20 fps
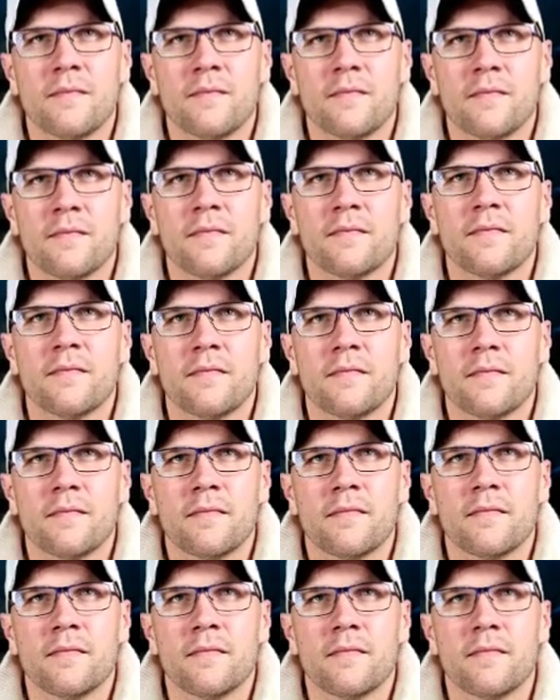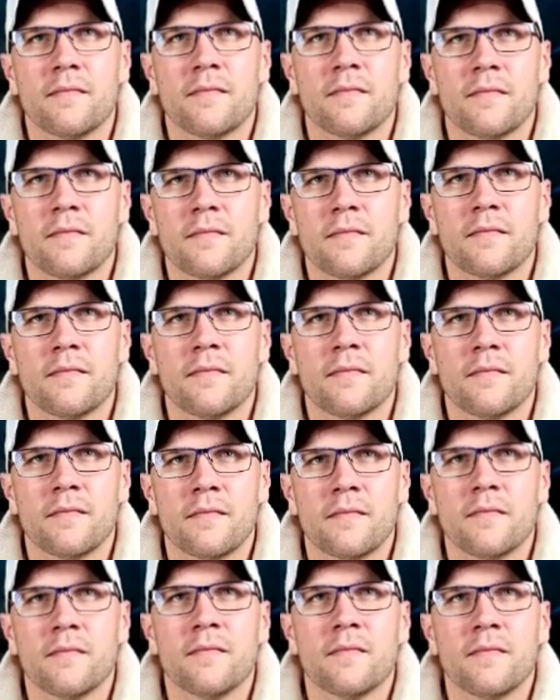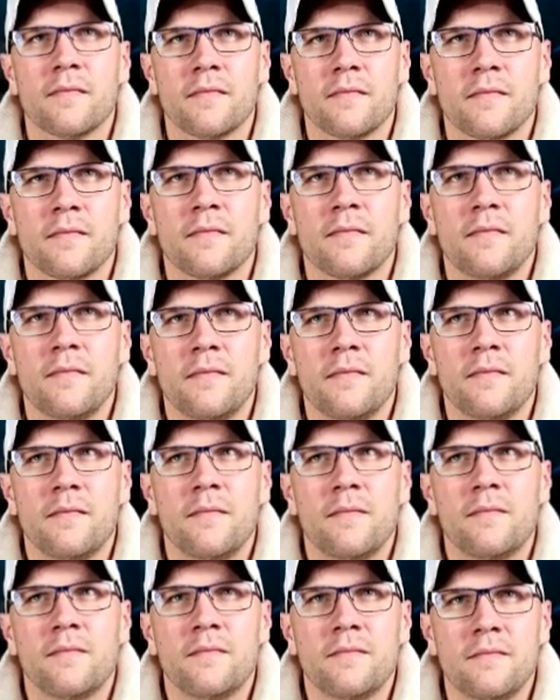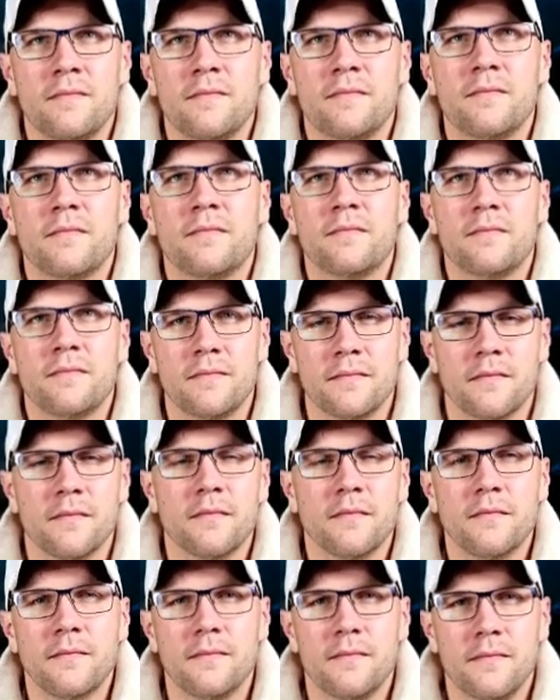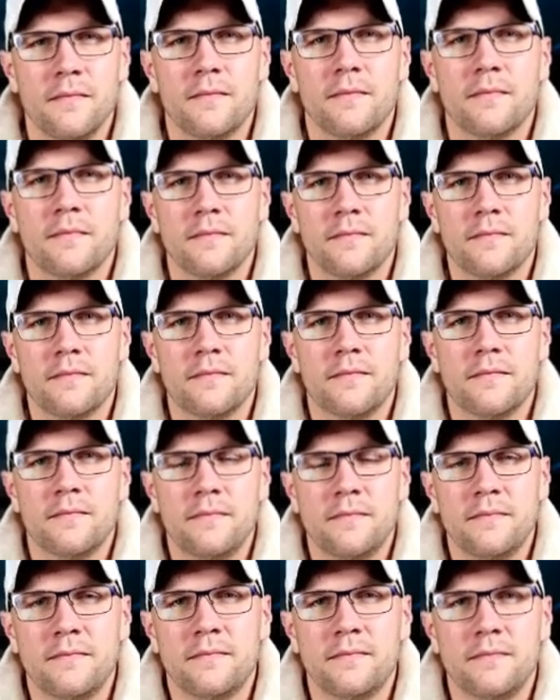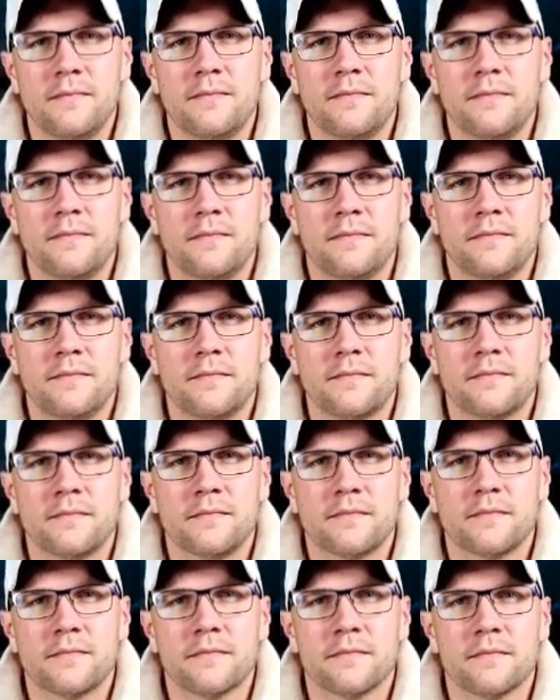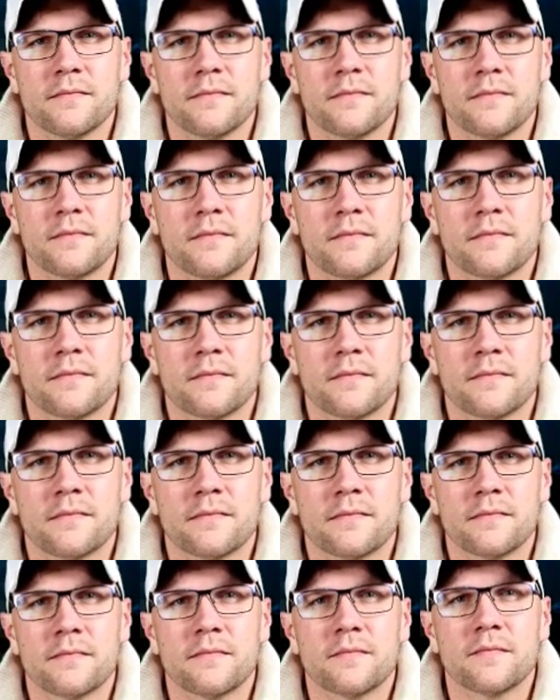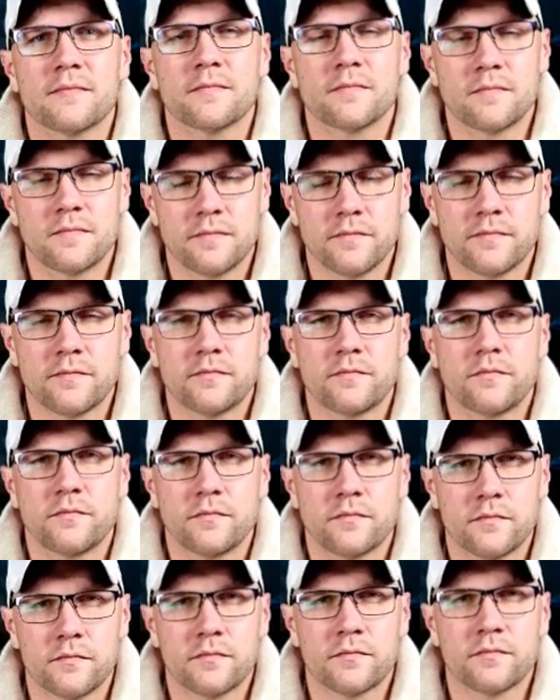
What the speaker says: No words are spoken by the person on screen.